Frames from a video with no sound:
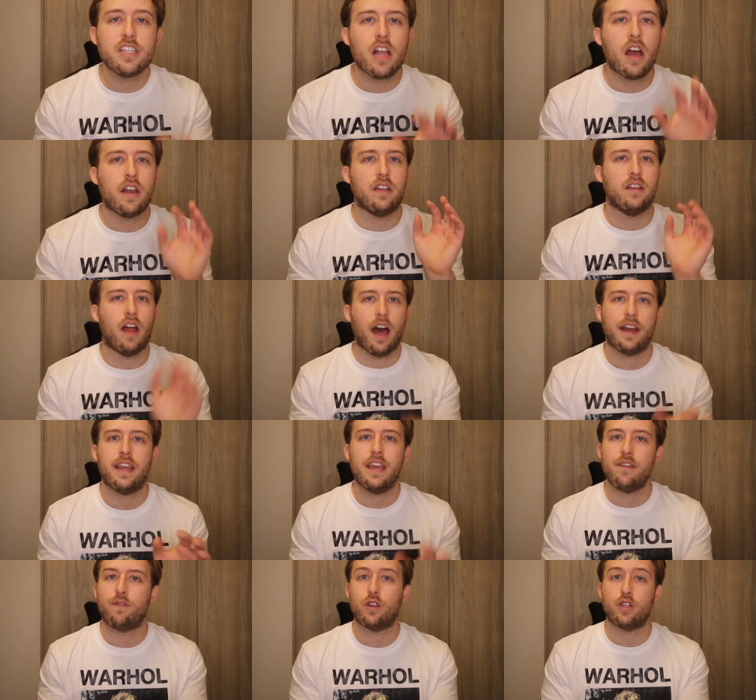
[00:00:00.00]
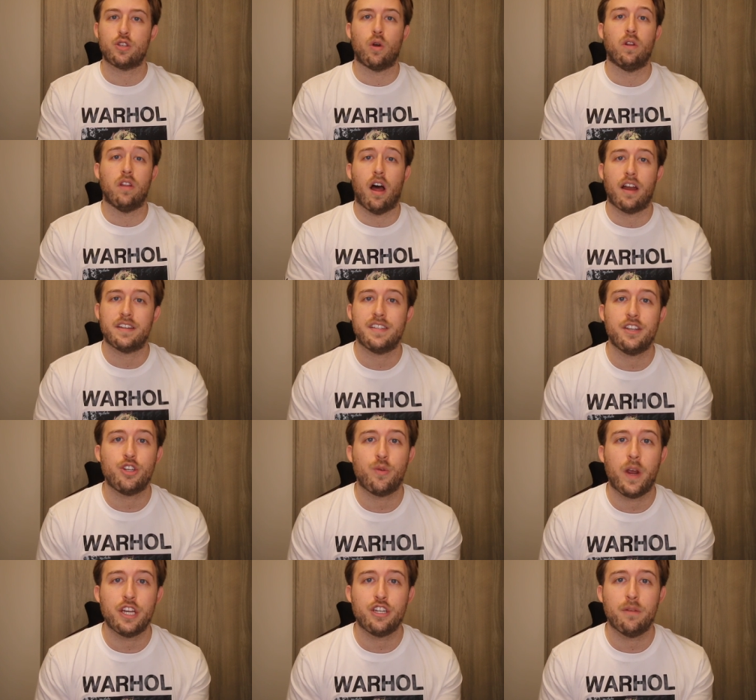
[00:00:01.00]
has caught a lot of heat for this whole Lana
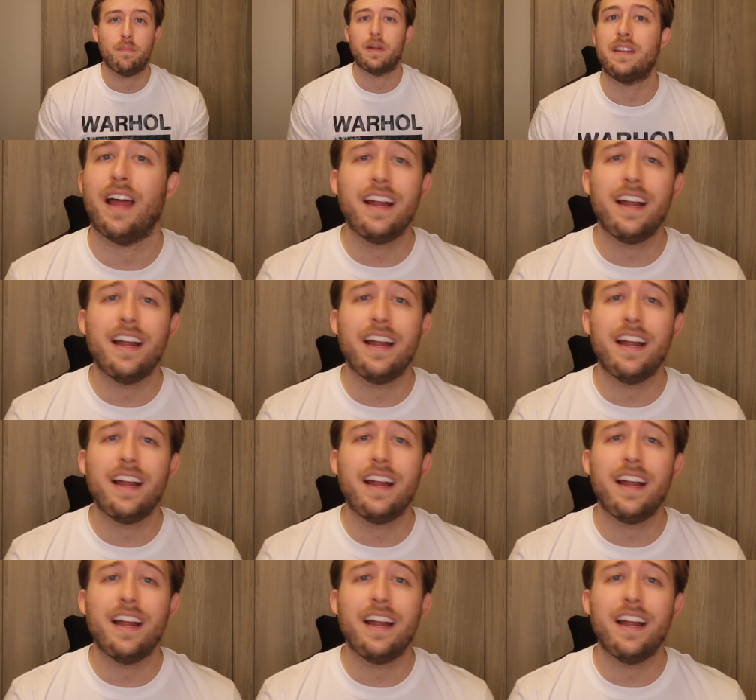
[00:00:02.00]
situation, but